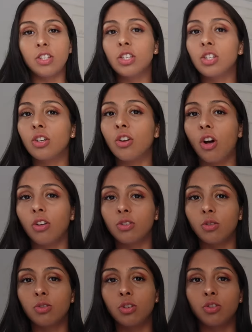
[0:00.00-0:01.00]
this is good
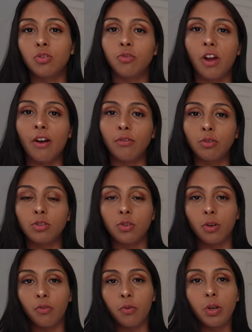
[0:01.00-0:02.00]
also to travel.
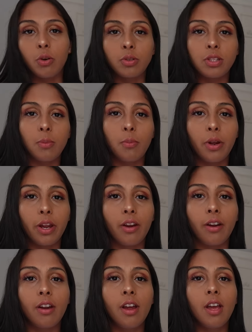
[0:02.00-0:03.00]
So if we go
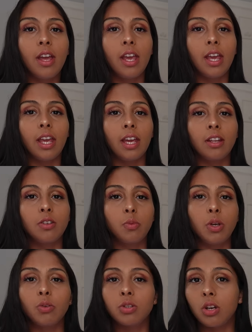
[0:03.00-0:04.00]
somewhere and
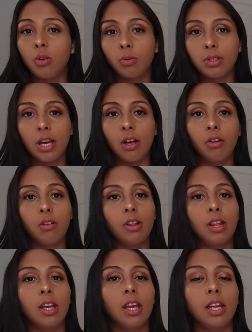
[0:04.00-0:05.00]
we go to a hotel
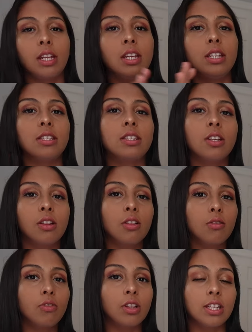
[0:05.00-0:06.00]
and he's
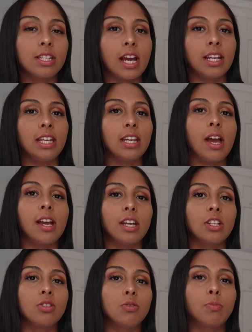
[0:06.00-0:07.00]
still really tiny, I
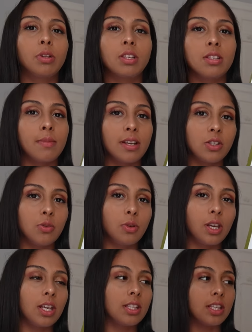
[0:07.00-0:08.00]
can put this in my
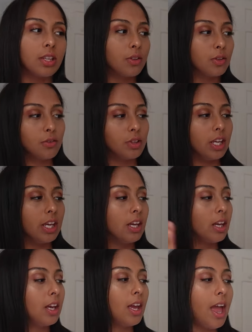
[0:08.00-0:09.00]
suitcase and literally
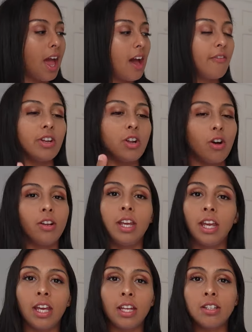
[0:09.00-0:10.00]
have it on
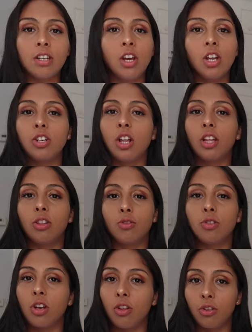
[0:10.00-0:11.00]
hand, not like
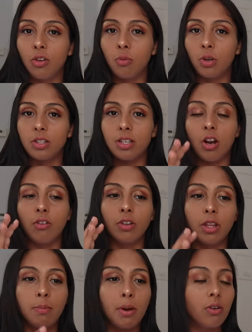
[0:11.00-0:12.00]
those other ones that are
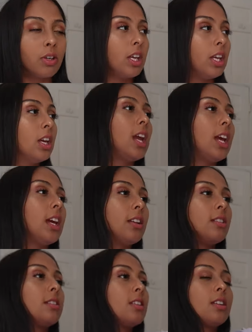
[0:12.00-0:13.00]
really bulky.
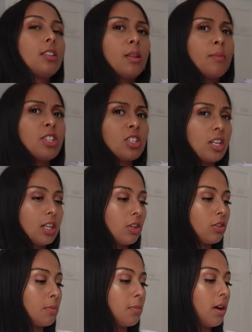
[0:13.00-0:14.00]
And let me just take it
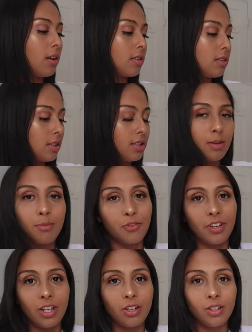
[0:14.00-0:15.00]
out the box because I'm
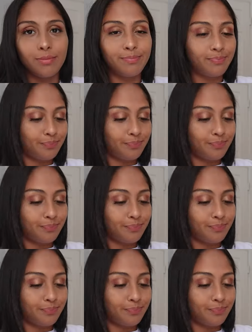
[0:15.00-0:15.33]
over here